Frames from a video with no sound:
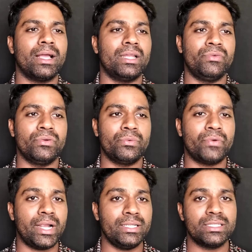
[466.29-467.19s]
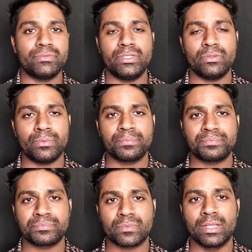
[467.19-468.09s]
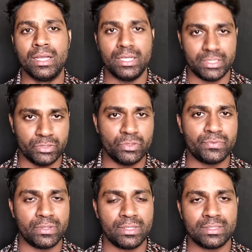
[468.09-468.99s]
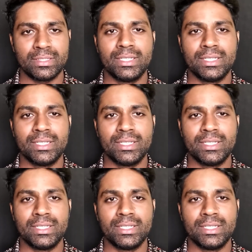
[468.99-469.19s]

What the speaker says: And if you find this video useful,